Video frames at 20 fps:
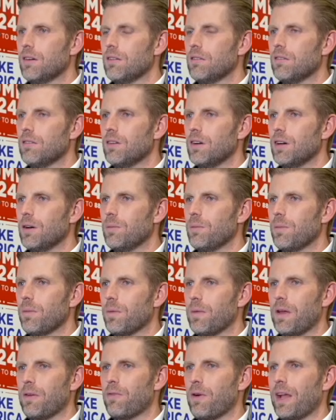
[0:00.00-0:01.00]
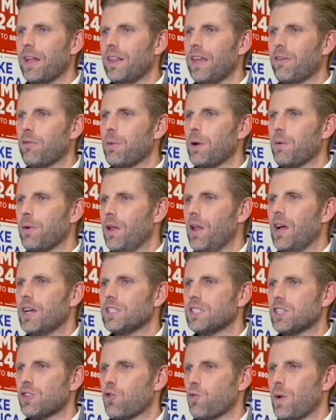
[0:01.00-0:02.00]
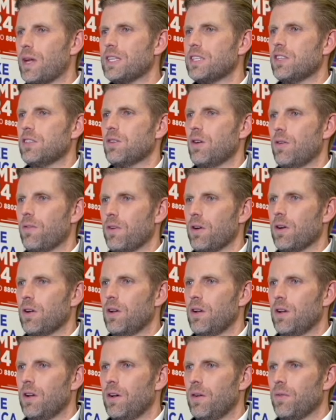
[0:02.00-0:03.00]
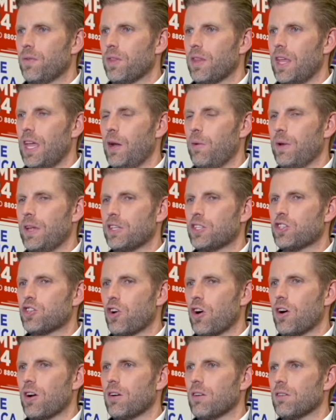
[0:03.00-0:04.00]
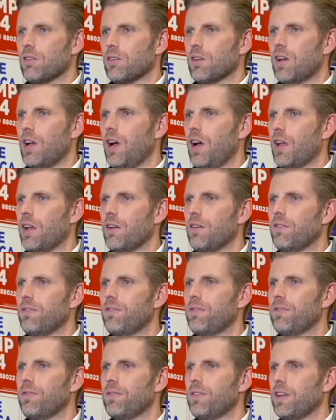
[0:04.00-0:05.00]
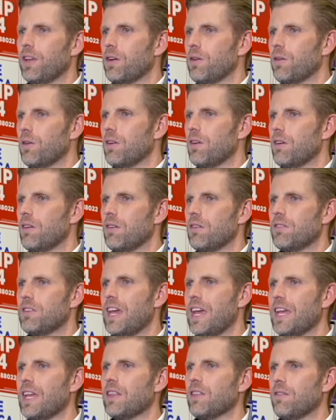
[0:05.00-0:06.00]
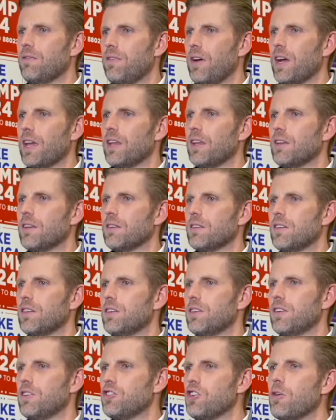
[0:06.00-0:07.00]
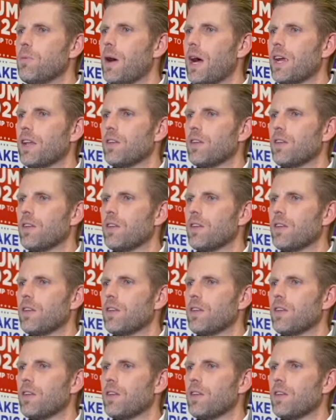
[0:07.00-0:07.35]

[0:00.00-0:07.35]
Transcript: um, that, frankly, everybody realized the race is over and we can start kind of, you know, taking the fight to, to Joe Biden.